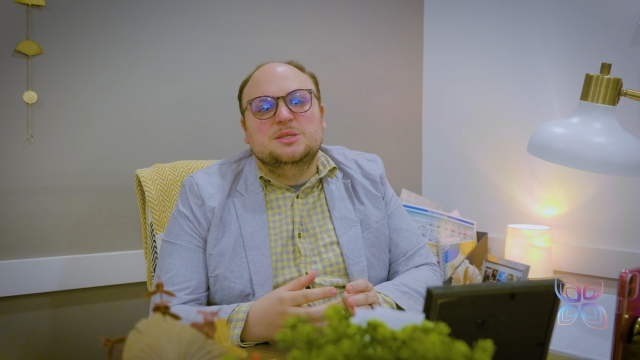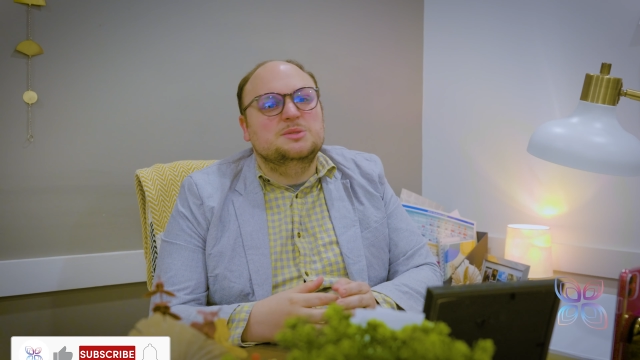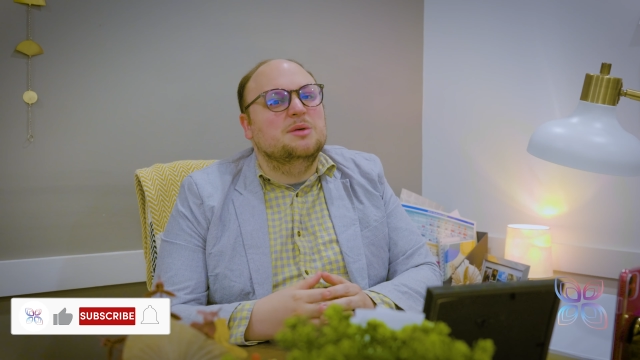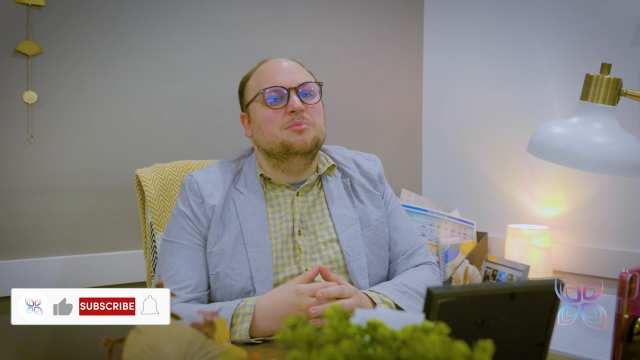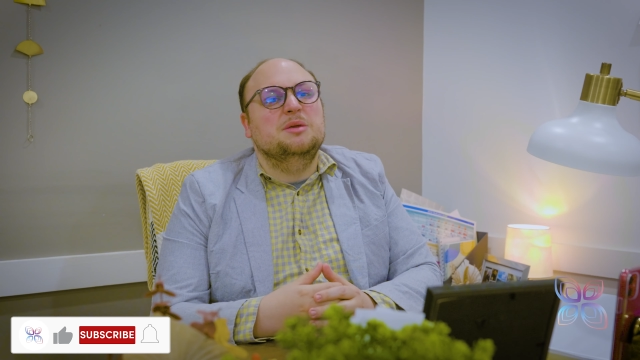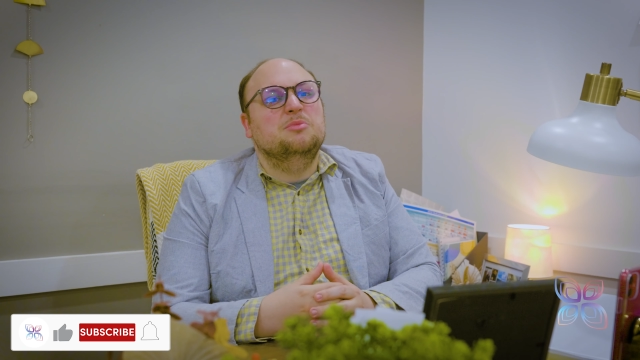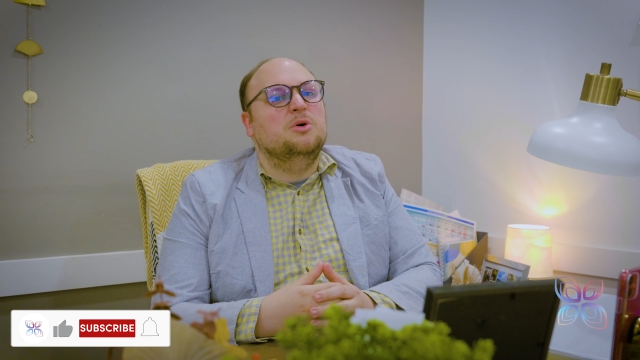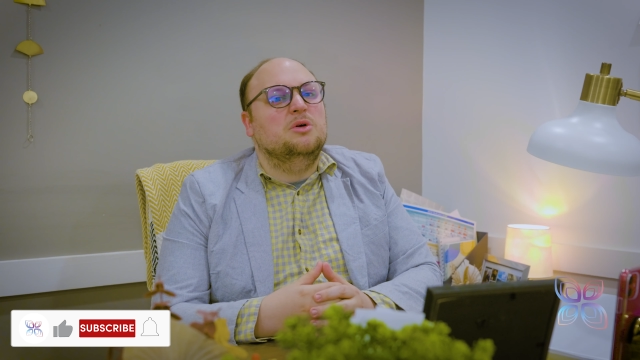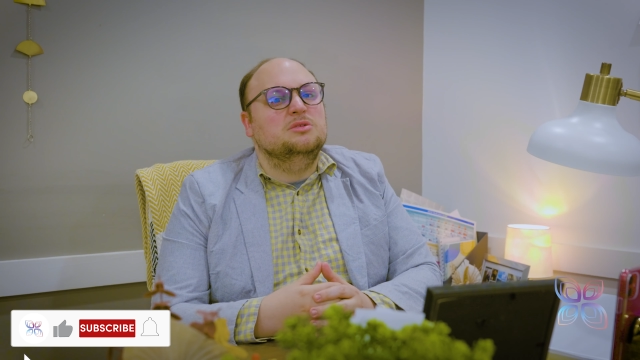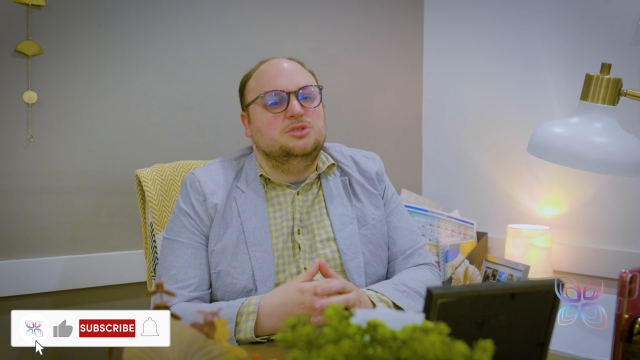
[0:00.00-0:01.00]
So some
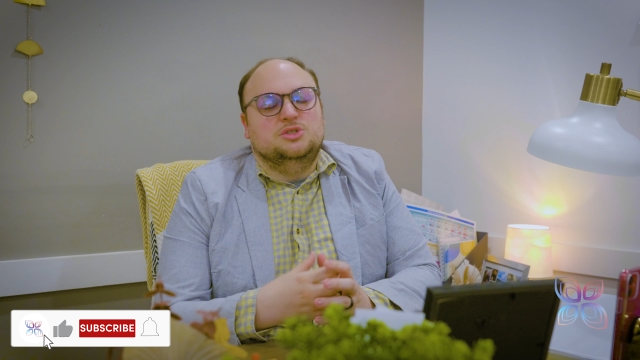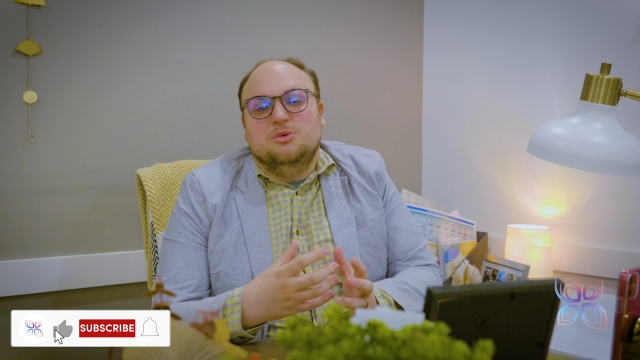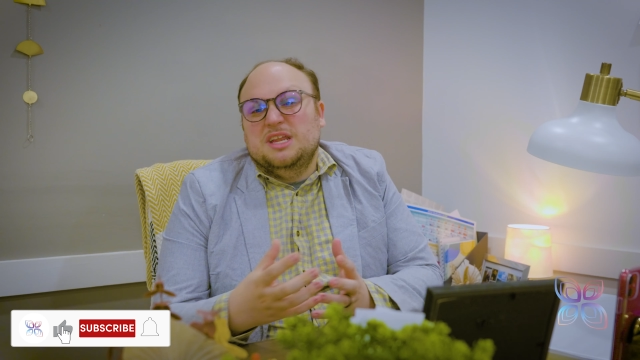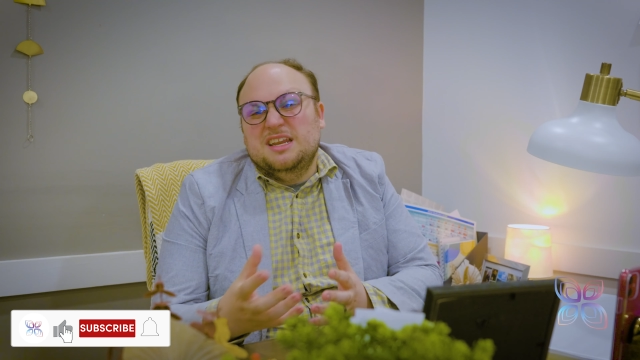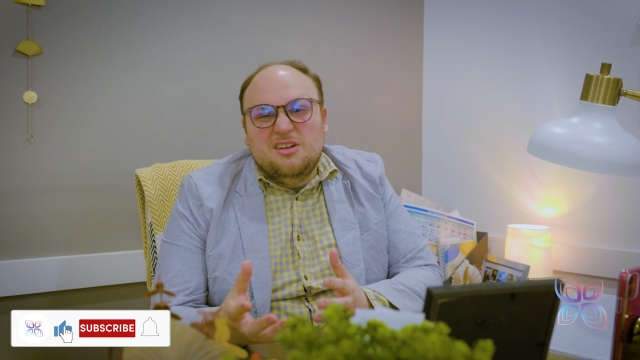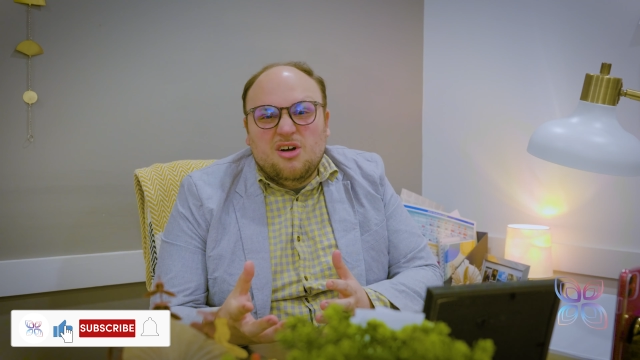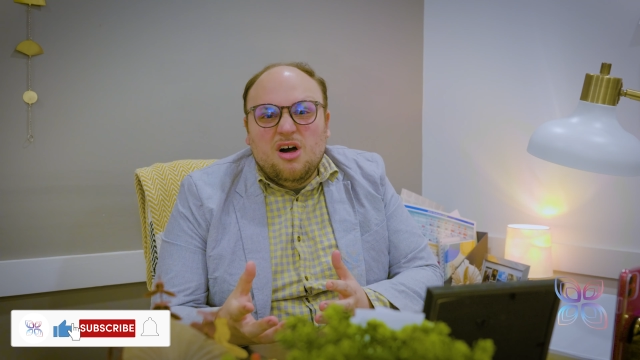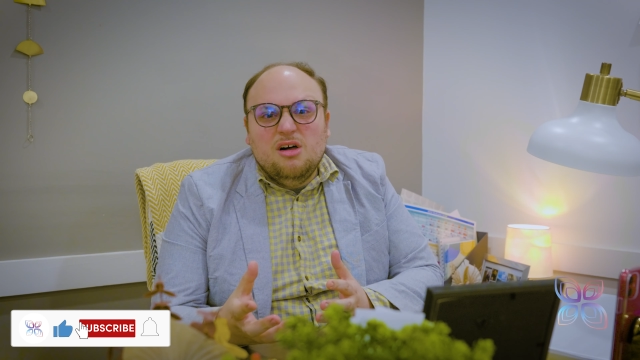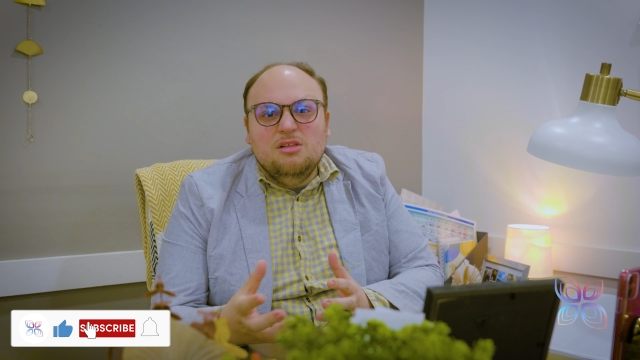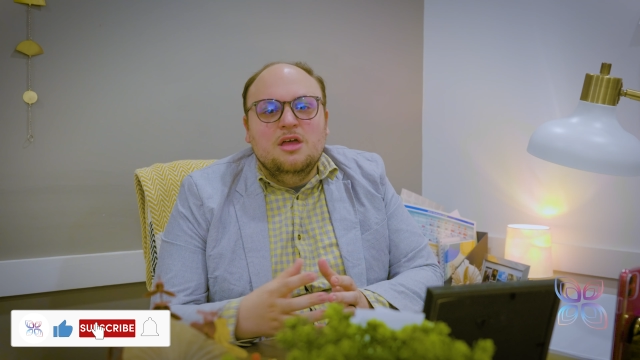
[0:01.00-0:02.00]
people don't eat at
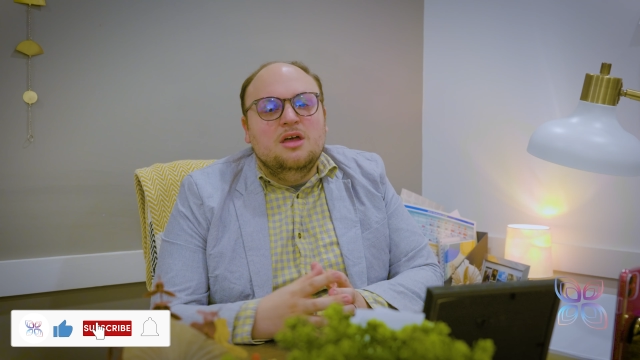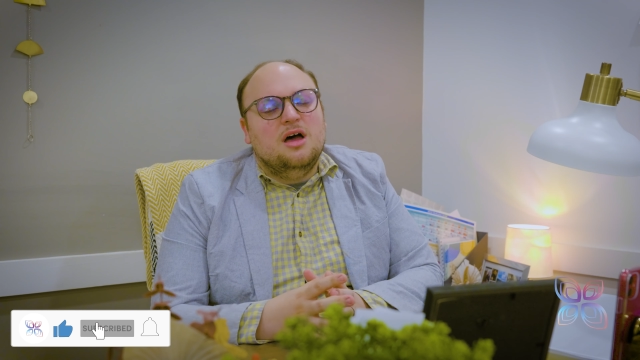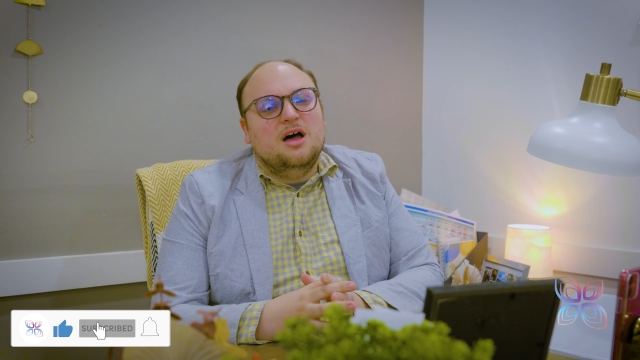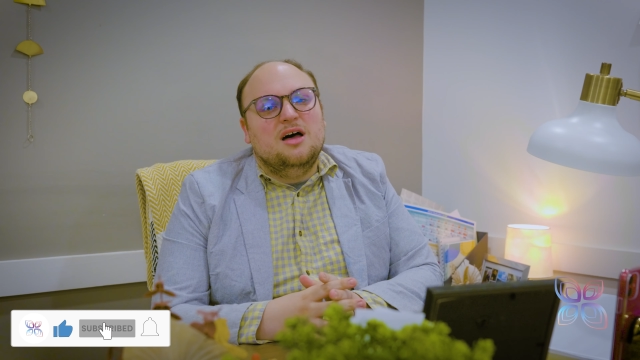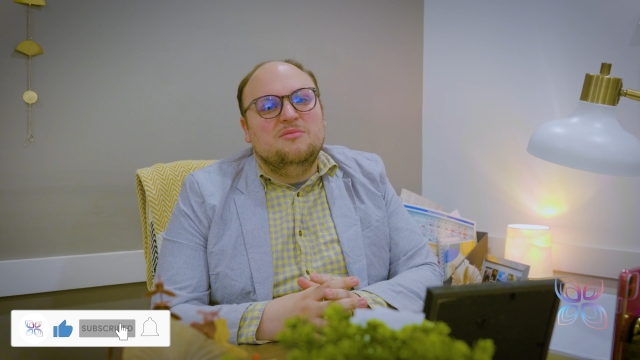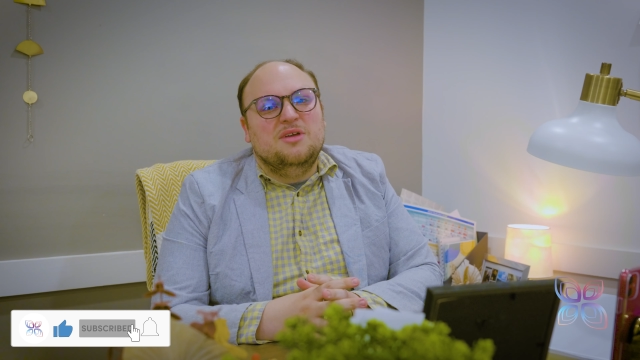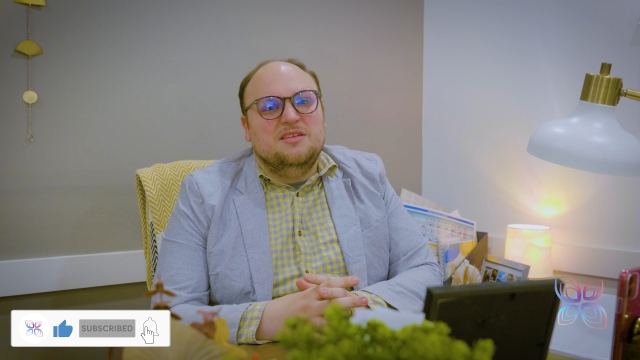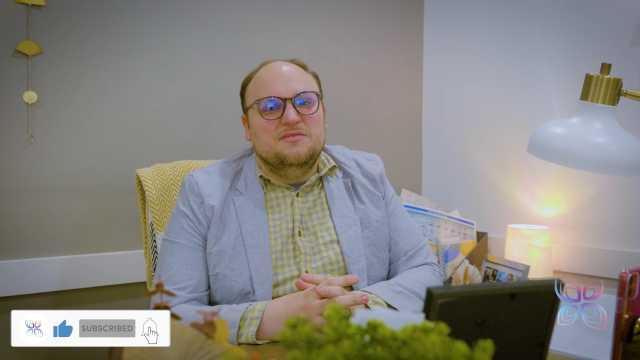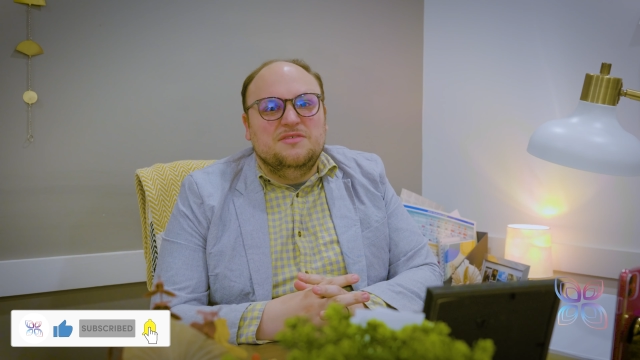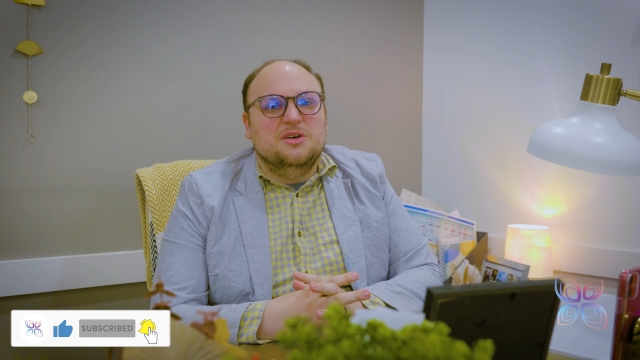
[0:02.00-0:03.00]
all
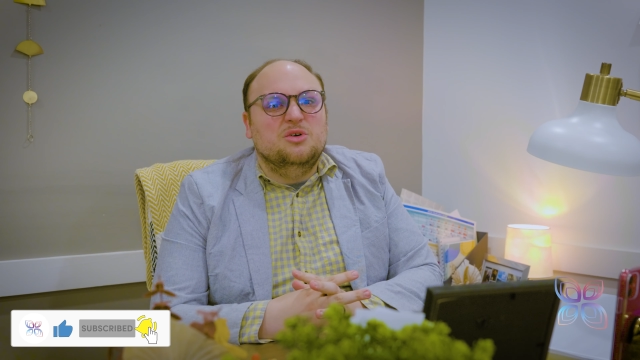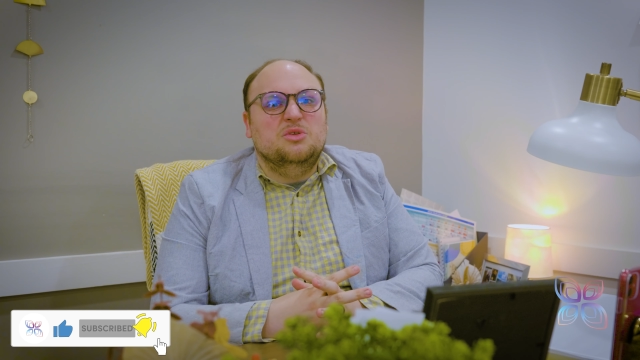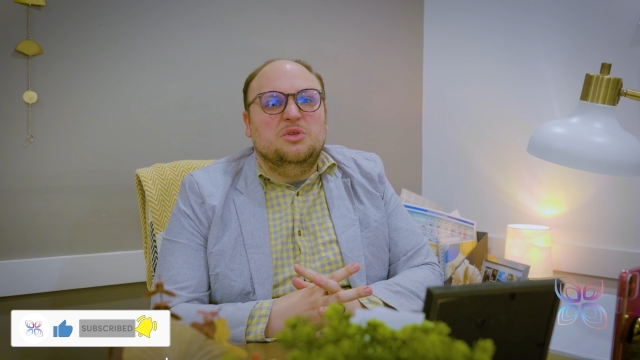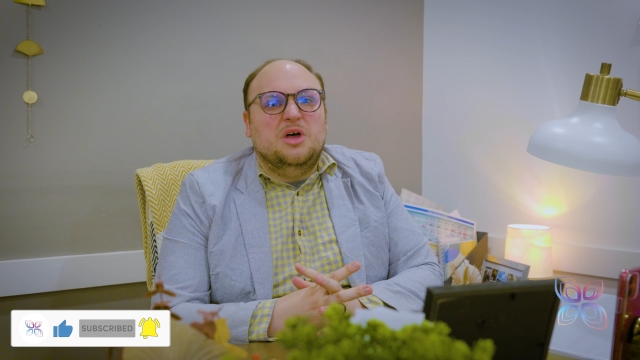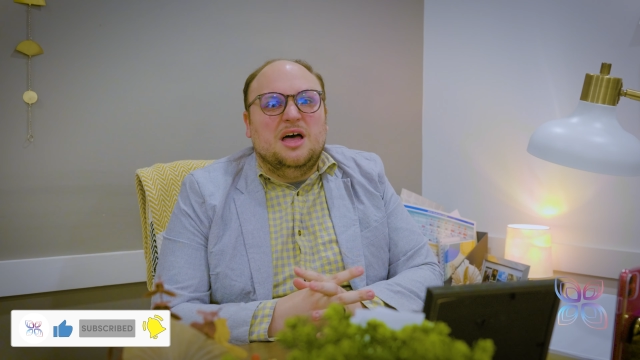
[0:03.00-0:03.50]
and feel